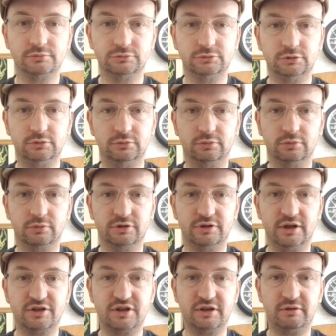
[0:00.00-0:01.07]
Oh, is
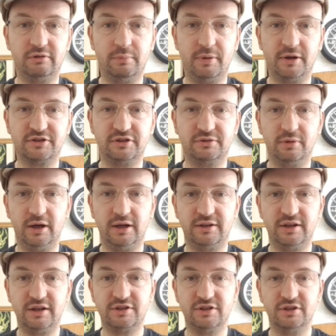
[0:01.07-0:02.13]
that a secret passage? Right,
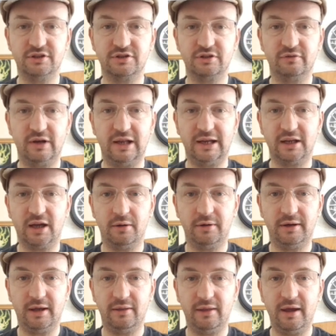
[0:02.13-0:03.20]
it is, and there's another ladder
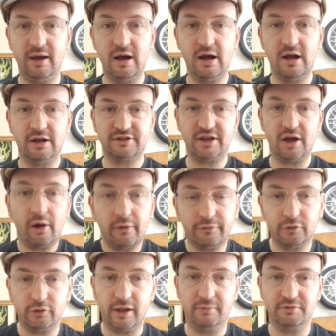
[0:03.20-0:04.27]
going down there. See, I
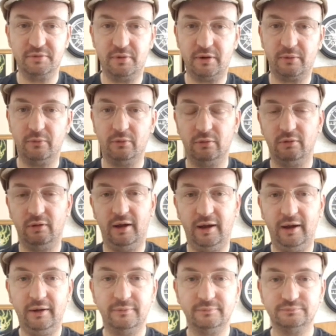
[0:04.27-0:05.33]
thought there was a brick wall
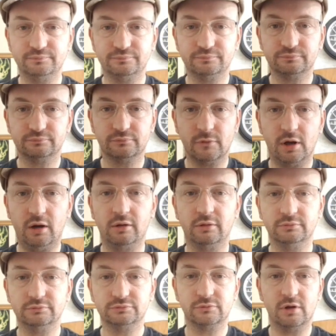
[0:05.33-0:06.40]
there. Oh
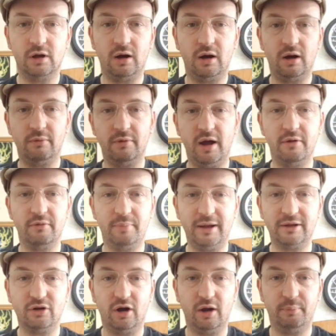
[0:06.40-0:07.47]
no, the
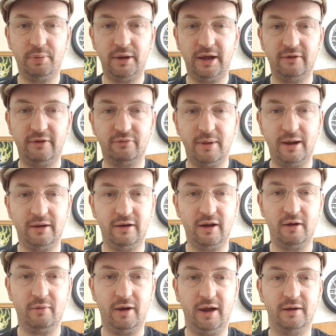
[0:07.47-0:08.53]
bad guy appeared from out of
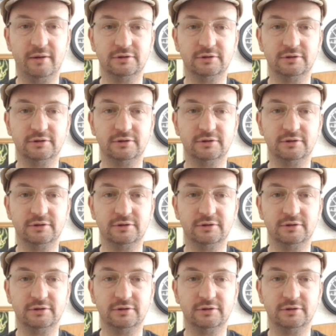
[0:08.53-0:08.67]
nowhere.